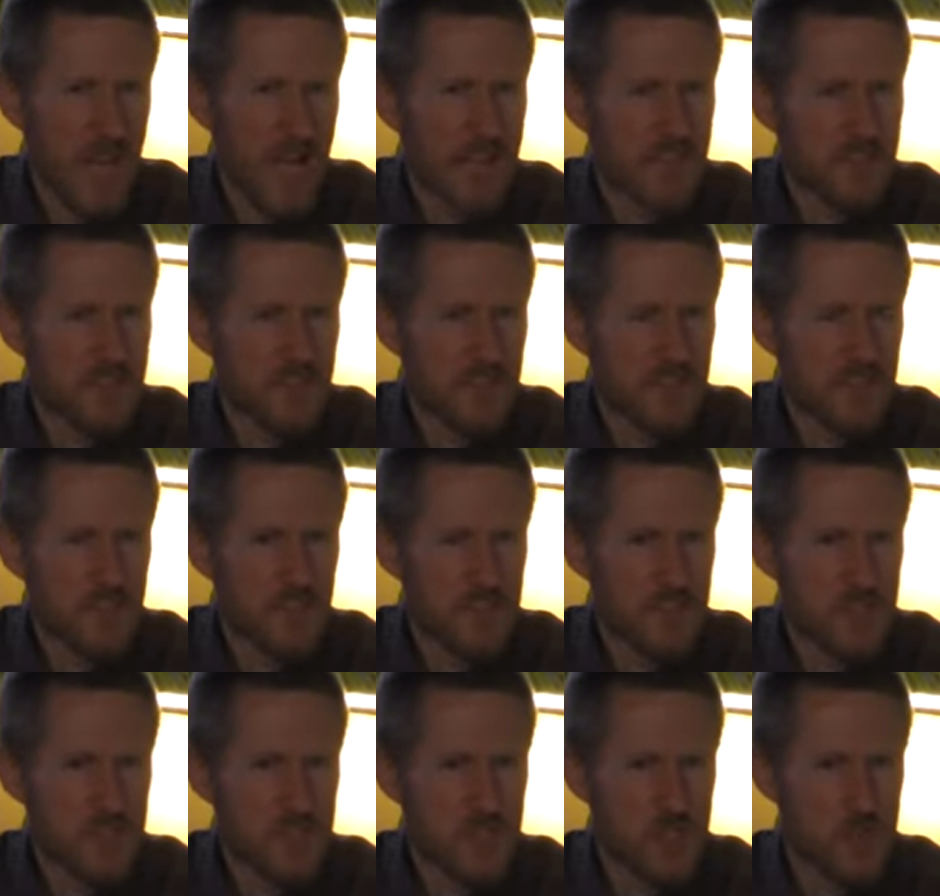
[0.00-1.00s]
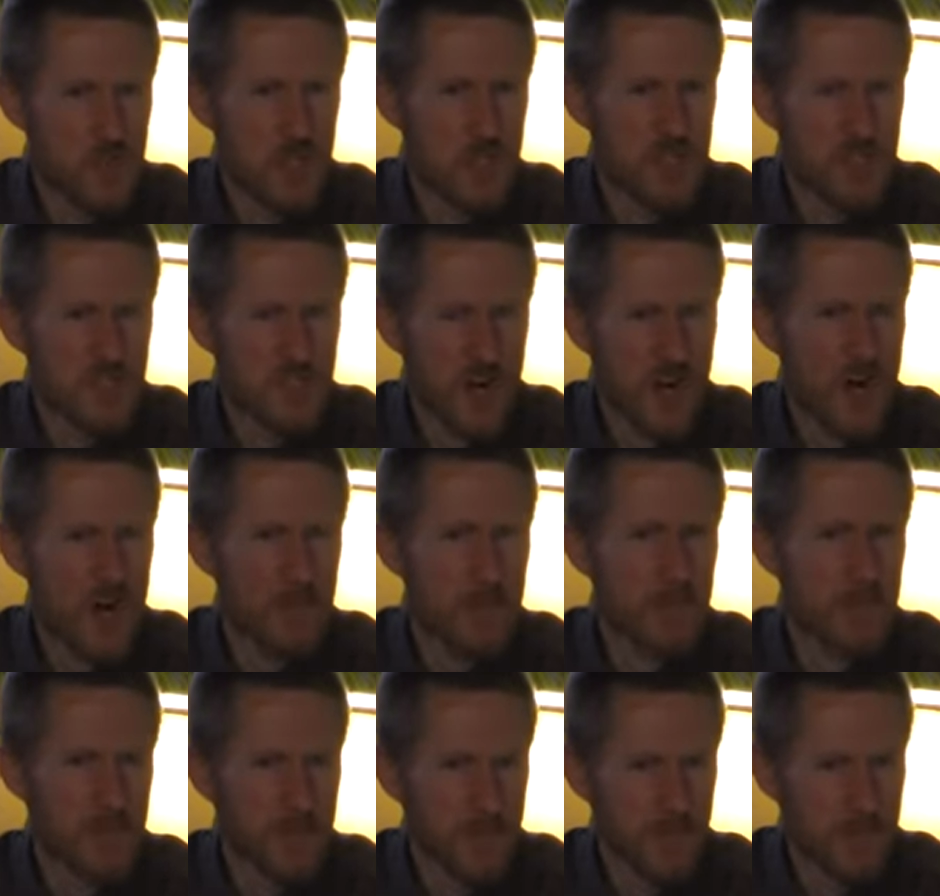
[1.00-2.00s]
itinerant Jewish
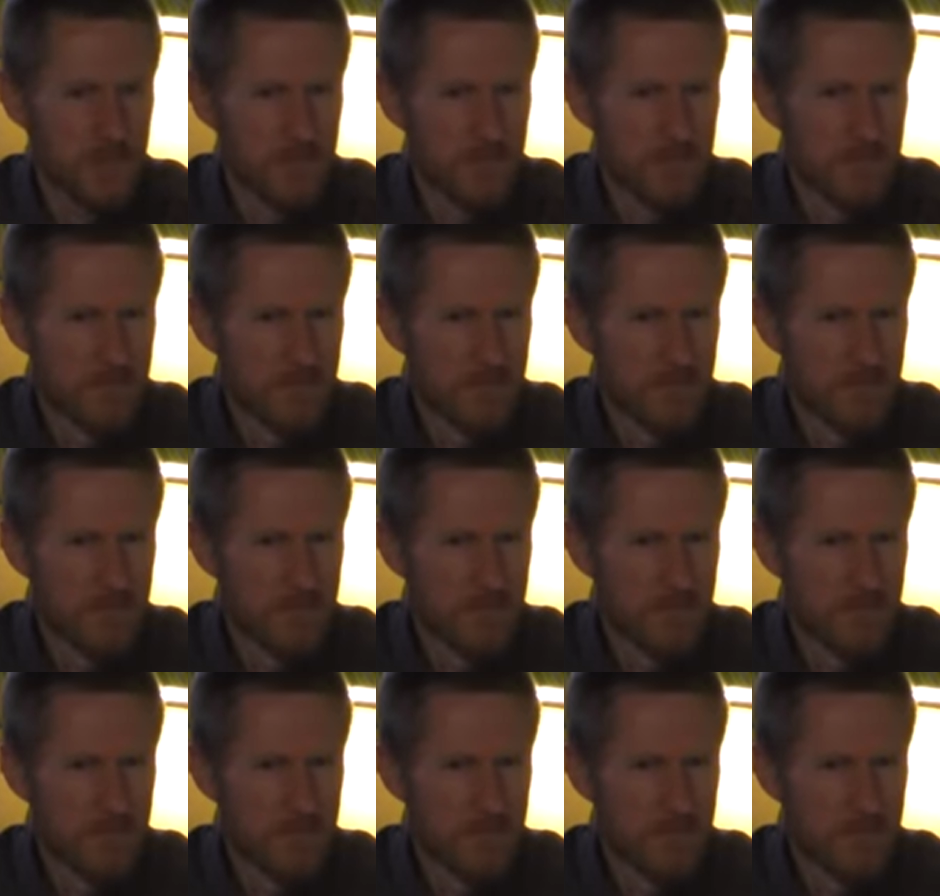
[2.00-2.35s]
carpenter